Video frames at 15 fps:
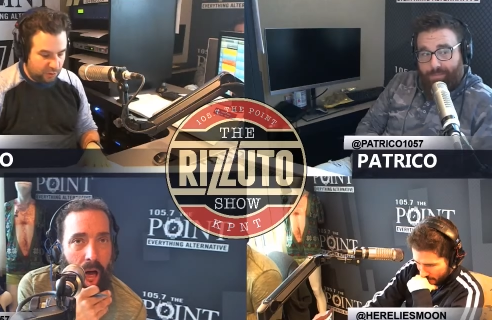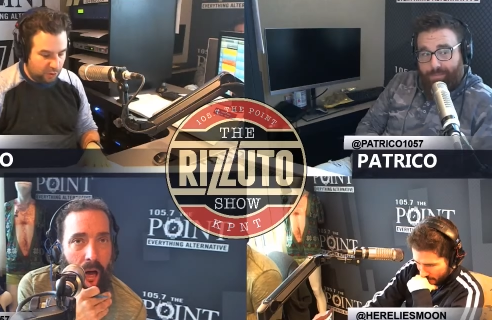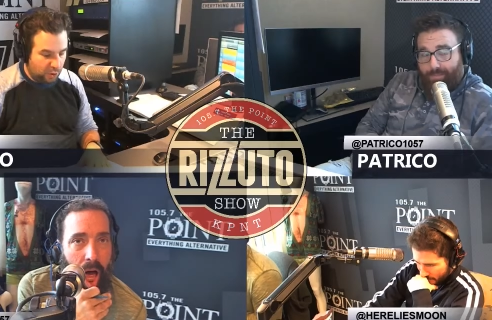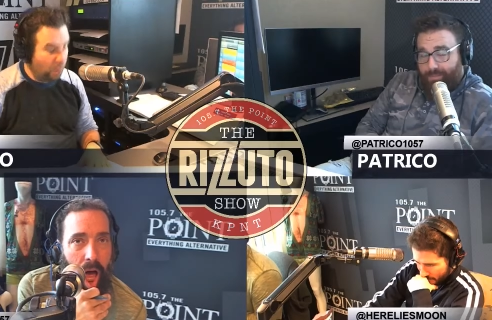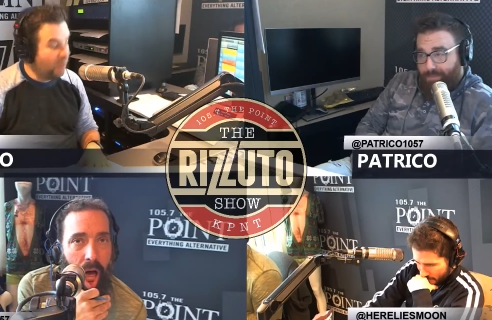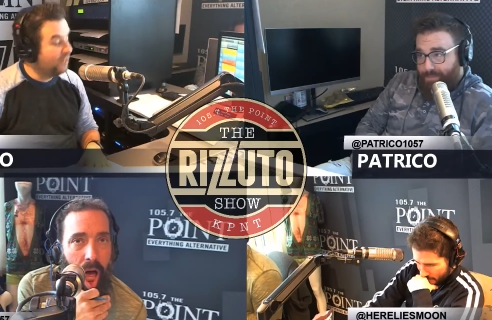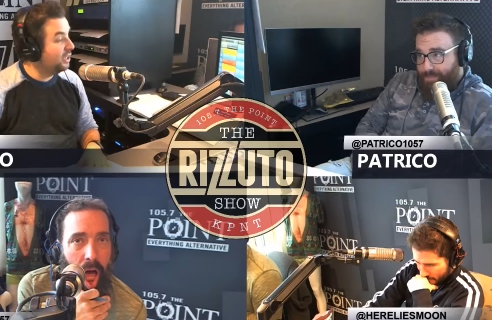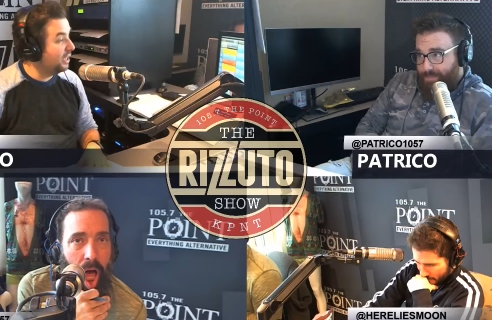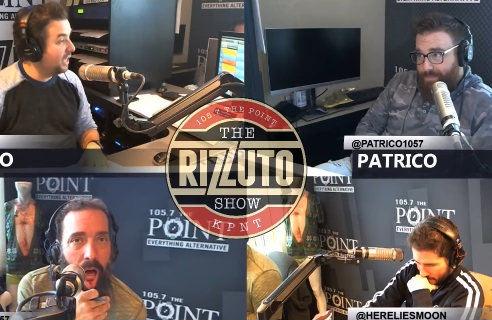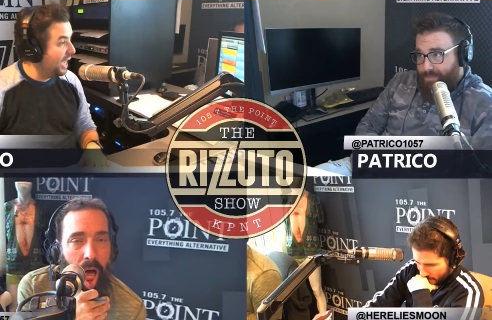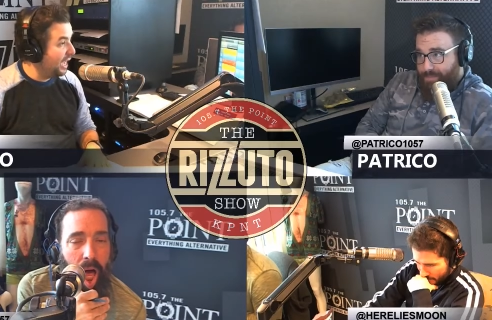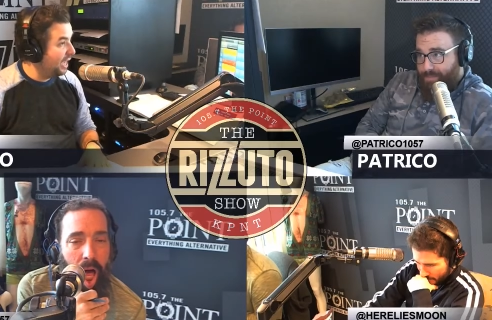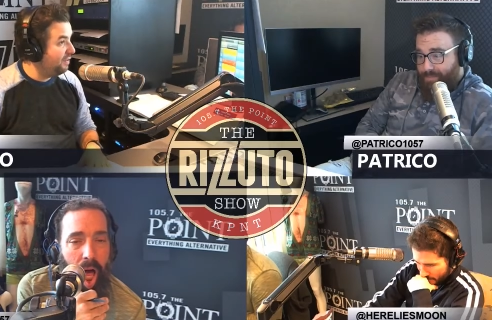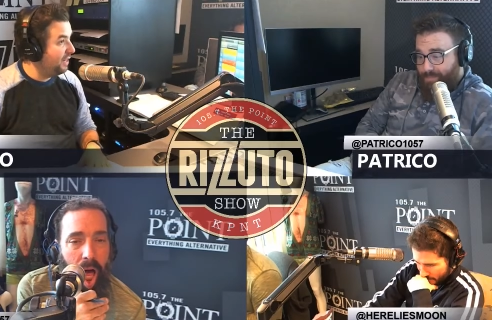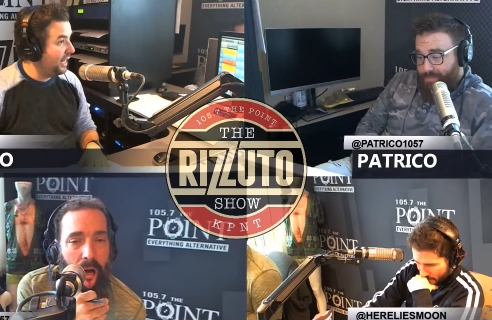Speaker 1: Who is
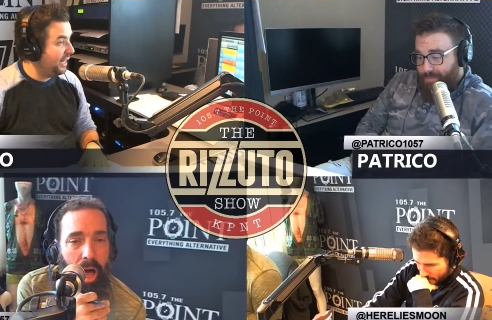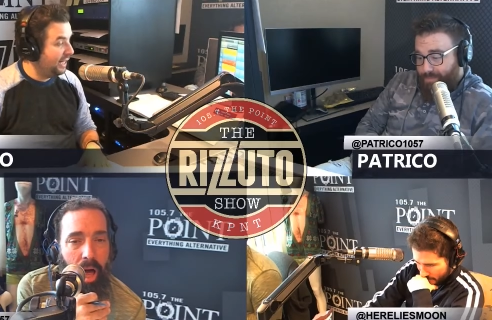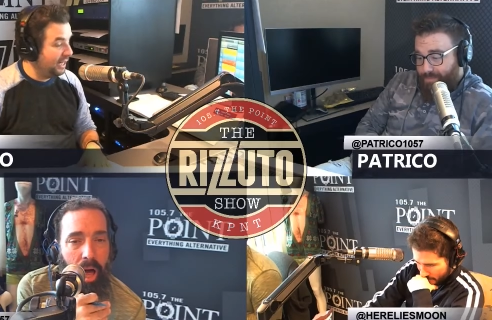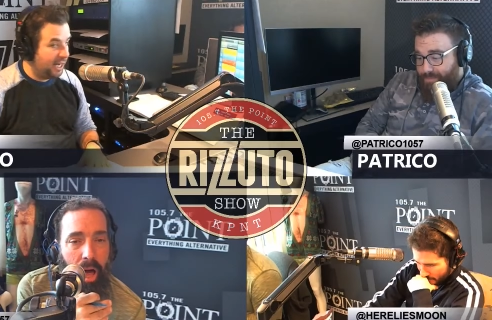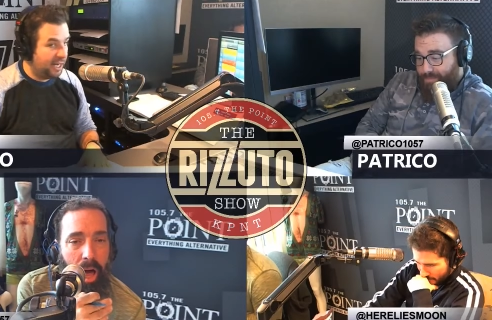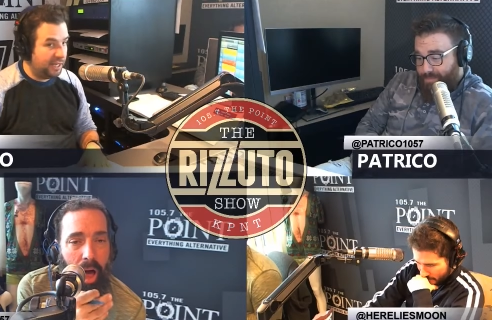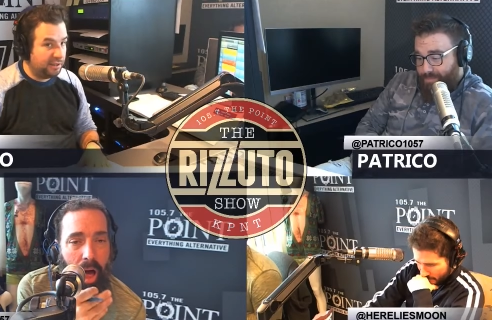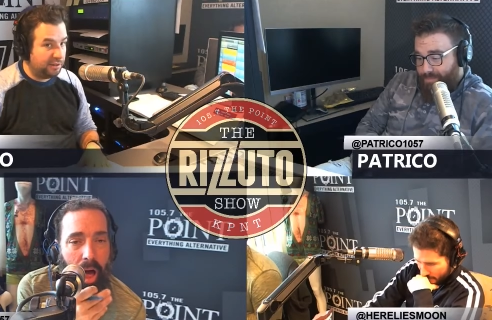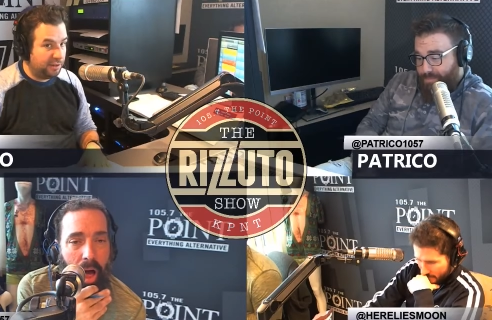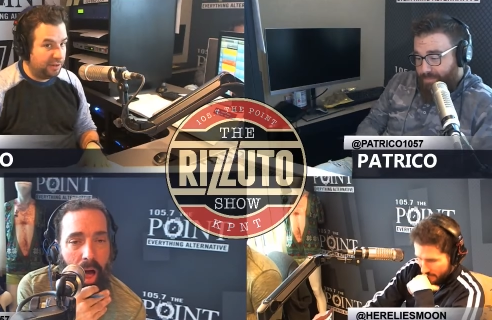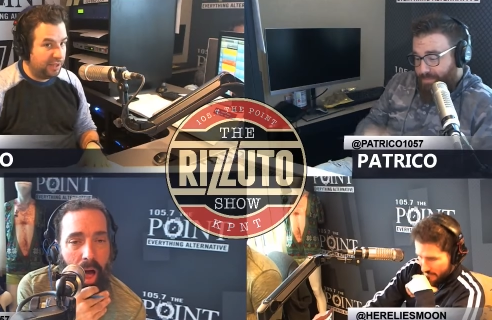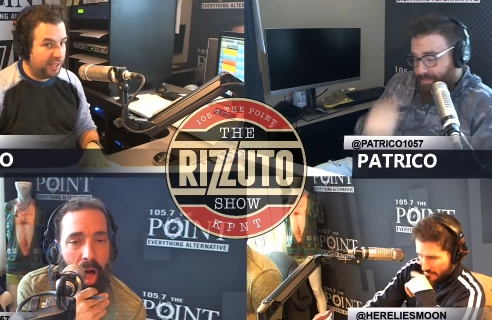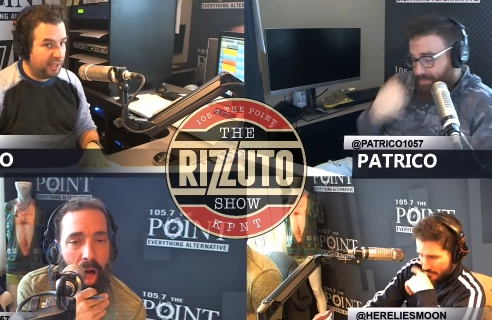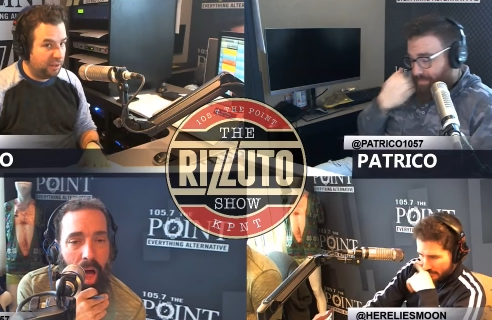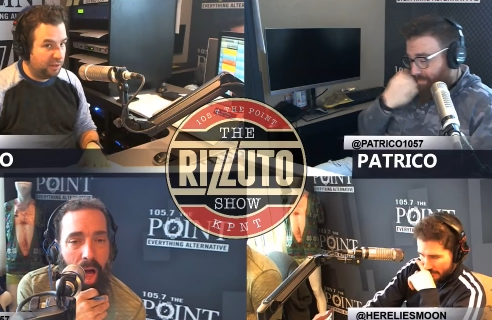alive in 89. You
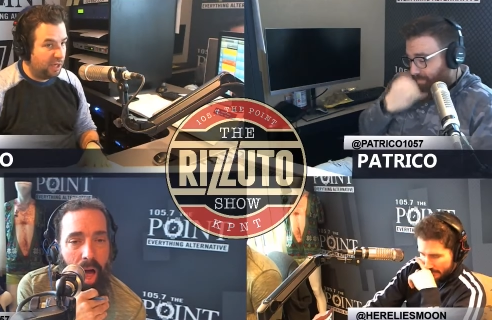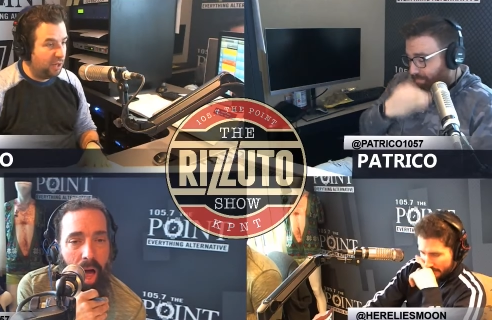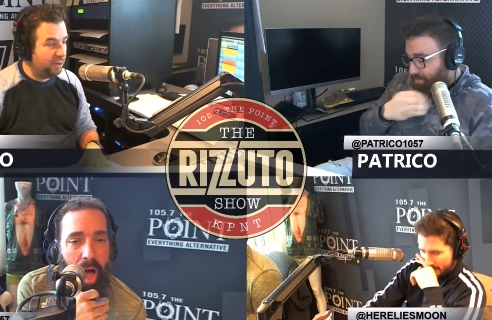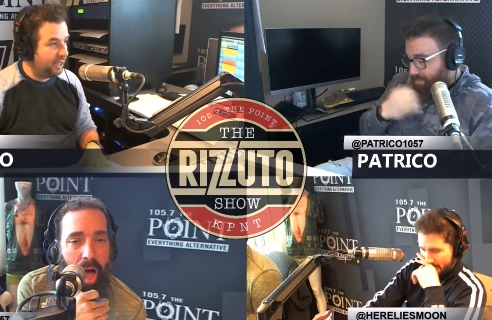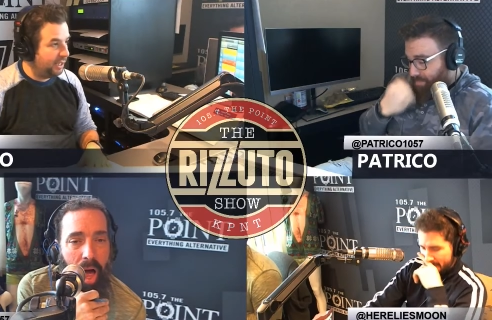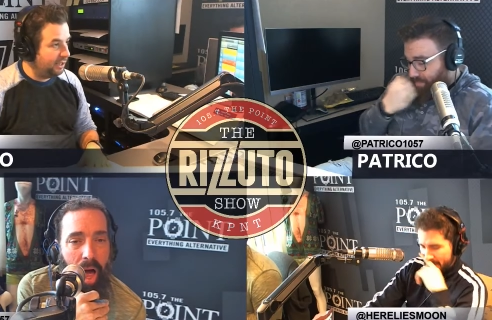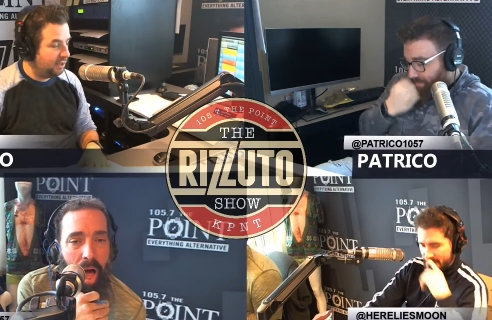think he'll know that he's